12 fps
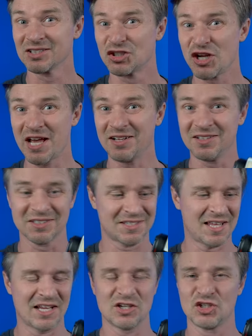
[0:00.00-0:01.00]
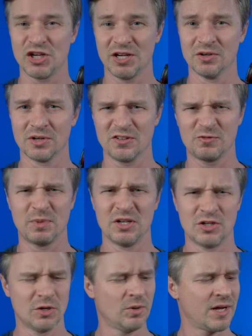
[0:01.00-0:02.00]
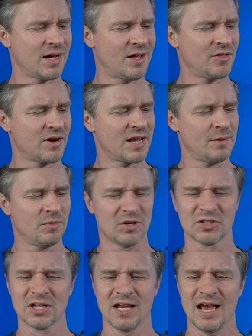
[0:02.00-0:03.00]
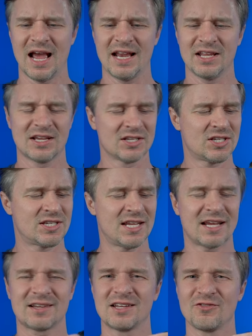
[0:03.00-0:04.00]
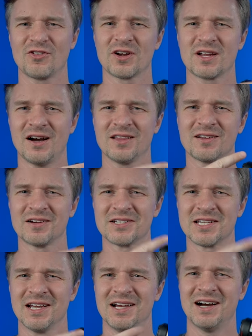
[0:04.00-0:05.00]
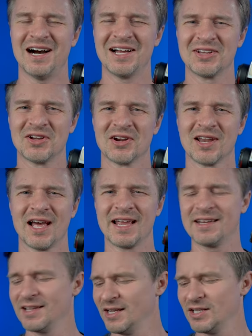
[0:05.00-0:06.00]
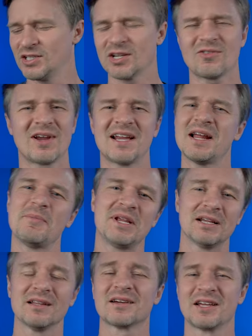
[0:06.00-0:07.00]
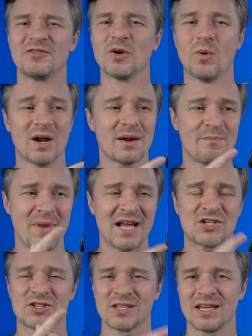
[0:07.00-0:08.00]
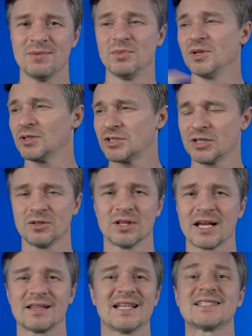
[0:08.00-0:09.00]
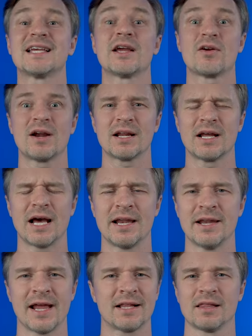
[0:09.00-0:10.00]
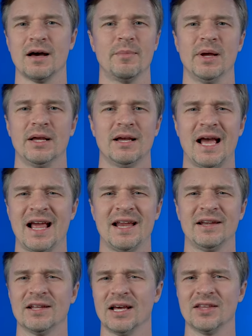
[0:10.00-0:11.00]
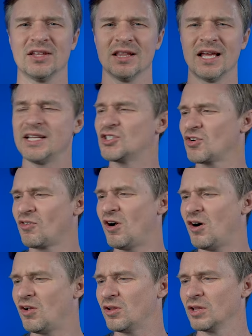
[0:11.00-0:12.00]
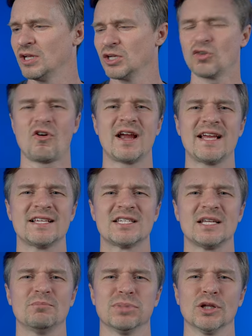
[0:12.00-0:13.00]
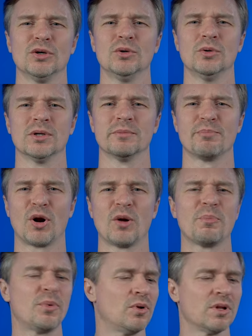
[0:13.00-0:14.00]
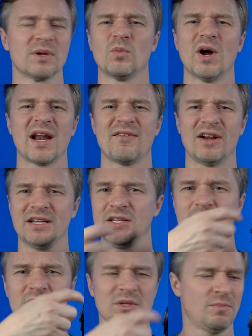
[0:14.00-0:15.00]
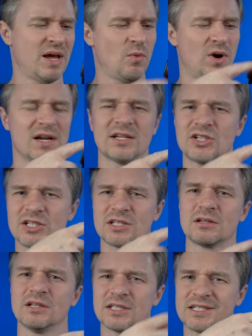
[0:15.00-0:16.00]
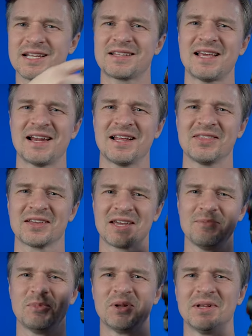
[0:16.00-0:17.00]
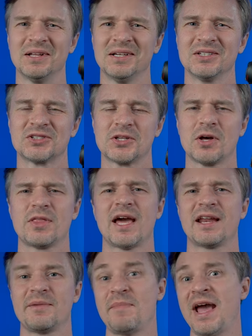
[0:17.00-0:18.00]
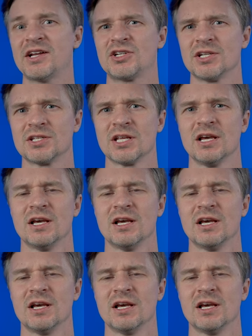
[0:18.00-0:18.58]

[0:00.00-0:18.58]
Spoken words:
gels that Zhiyun have been doing on their gimbals, and you can stick different colors on your light to create, I mean, look, if you want to match the gimbal to, like, let's say you're at a nightclub and the lights are all crazy blue and purple and whatever, and you may want to just stick that on the gimbal so that it matches